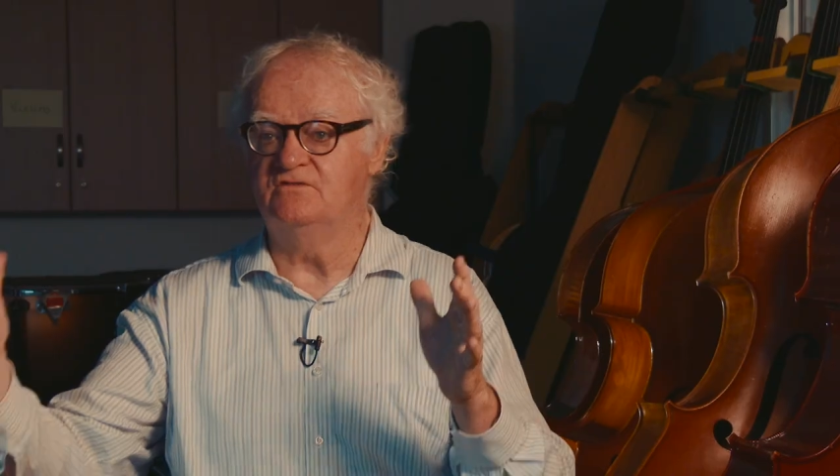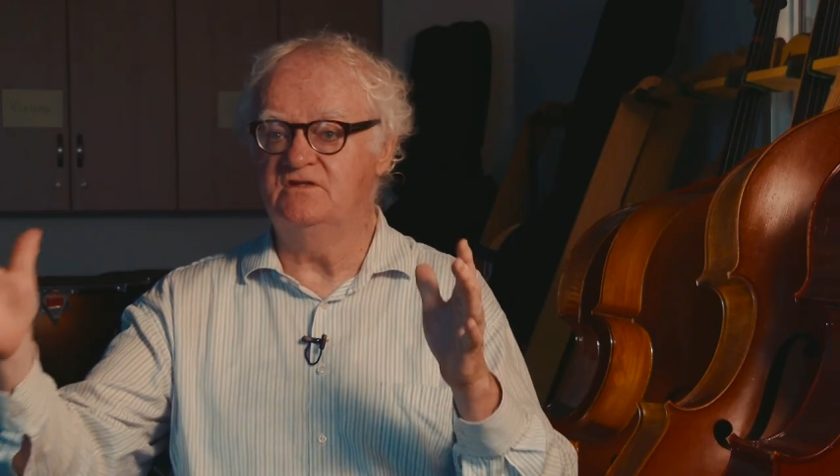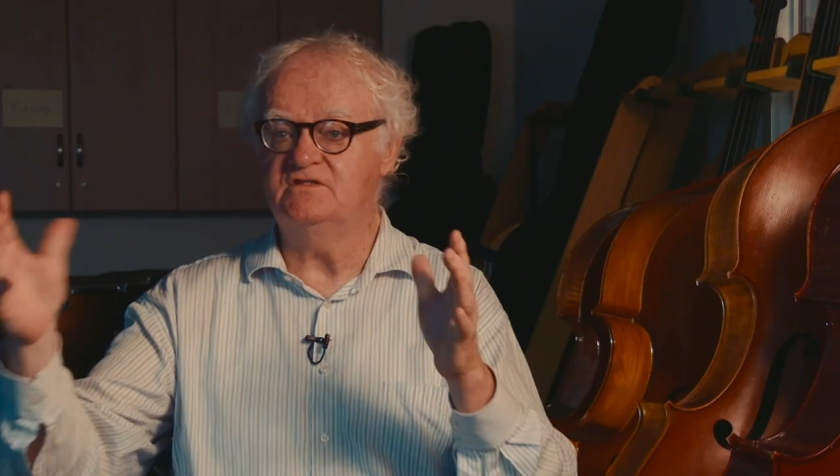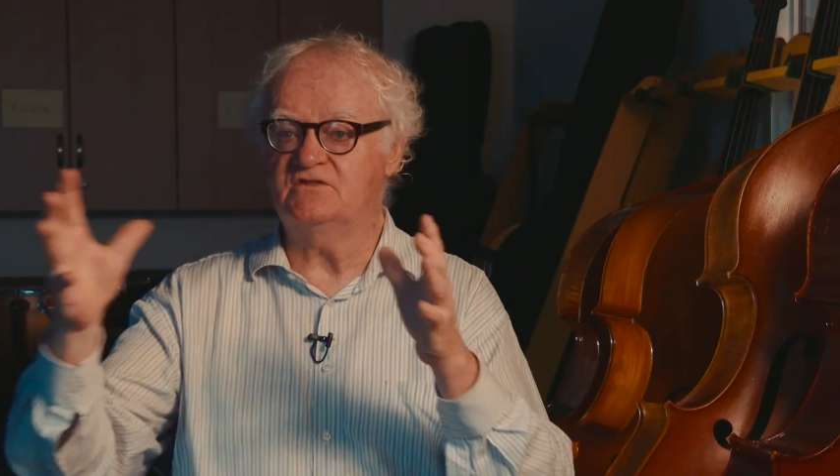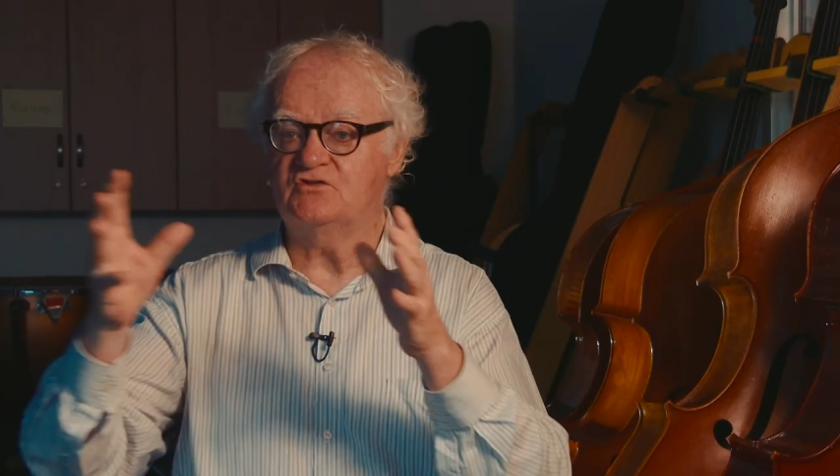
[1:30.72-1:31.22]

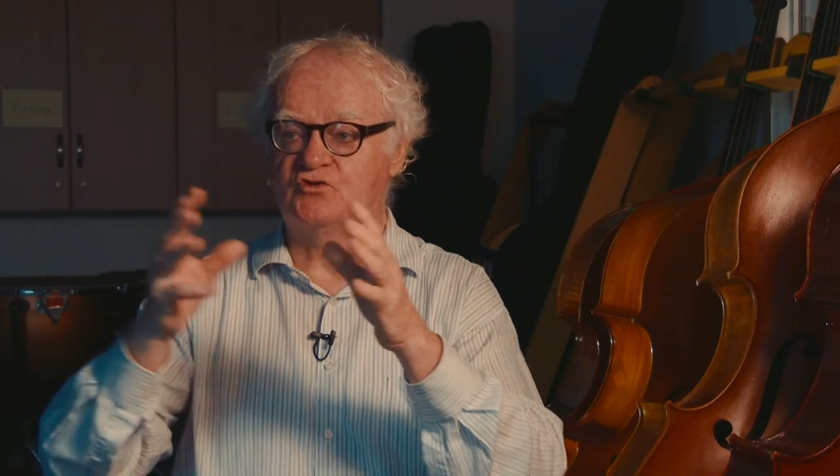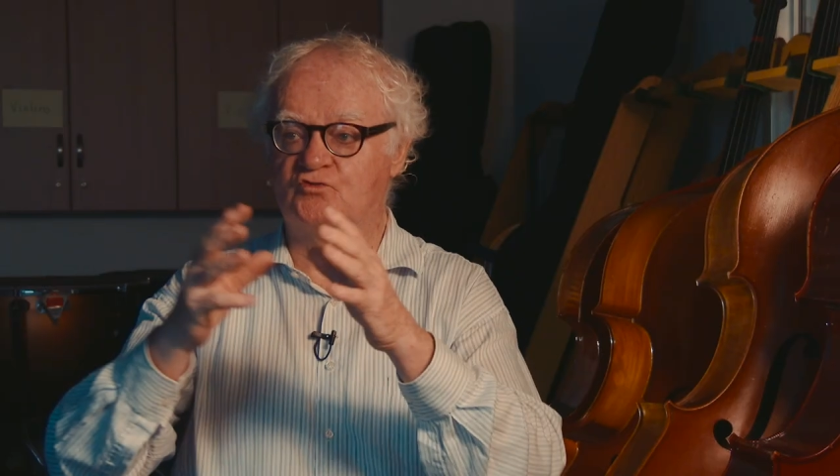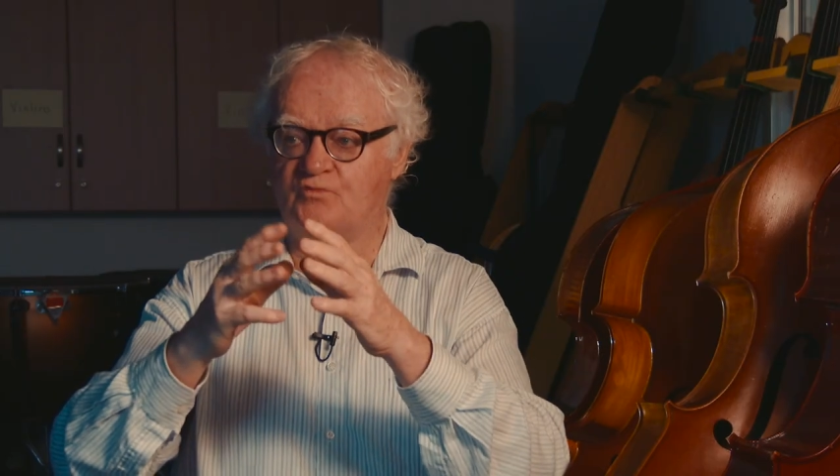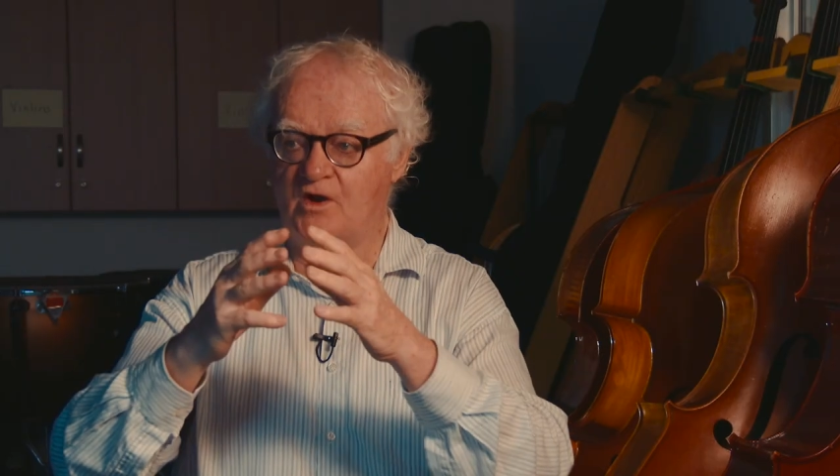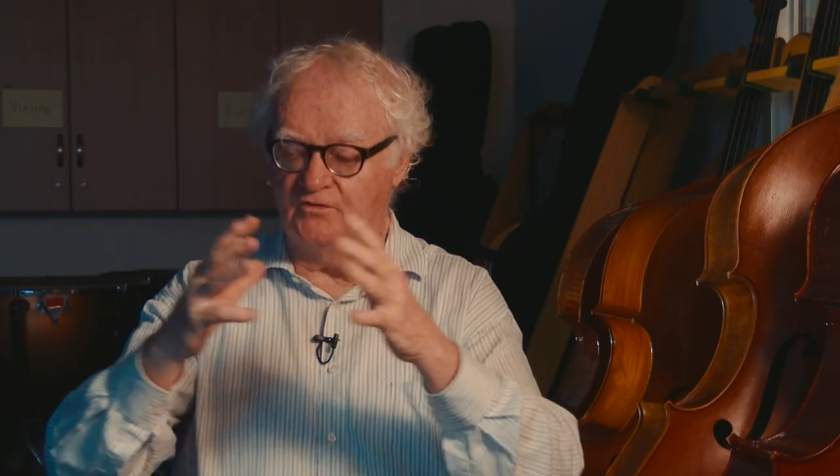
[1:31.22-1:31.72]
this
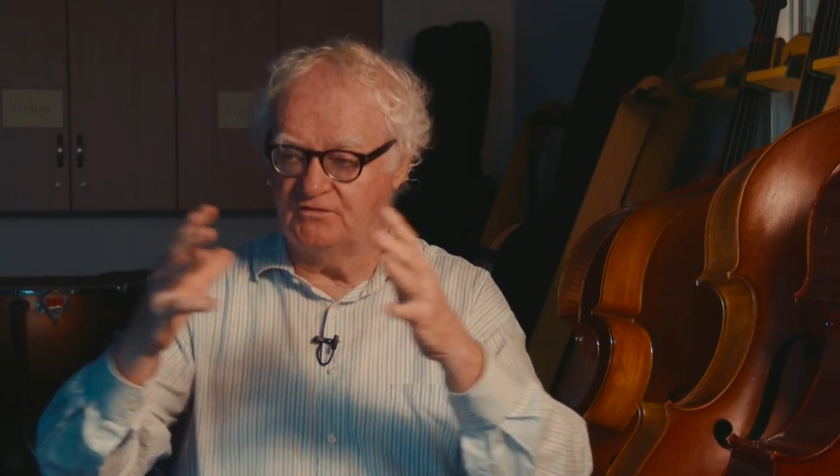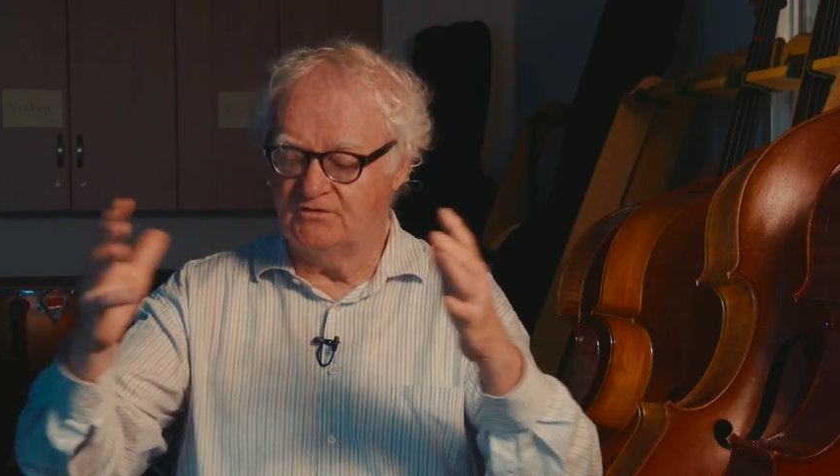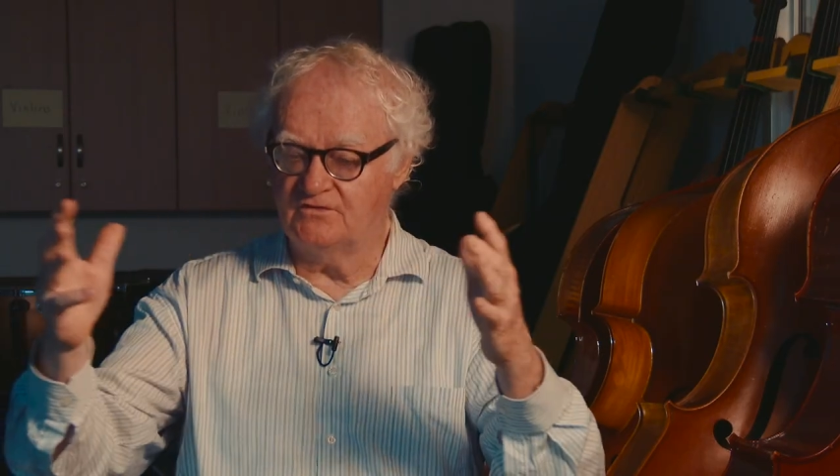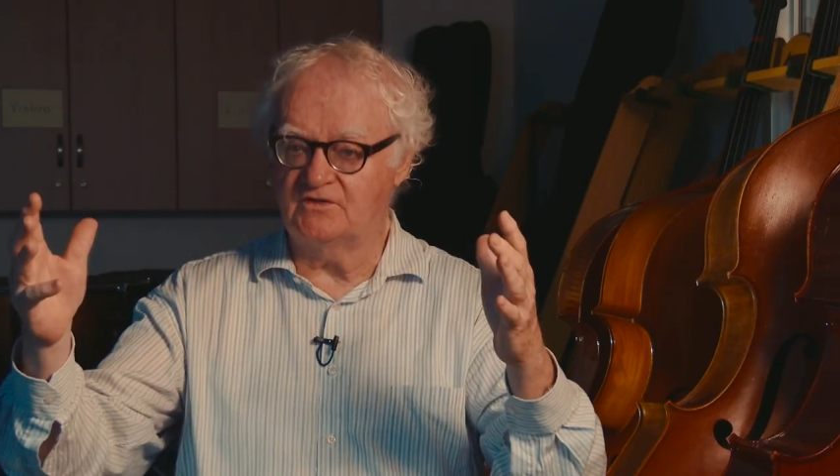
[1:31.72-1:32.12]
growth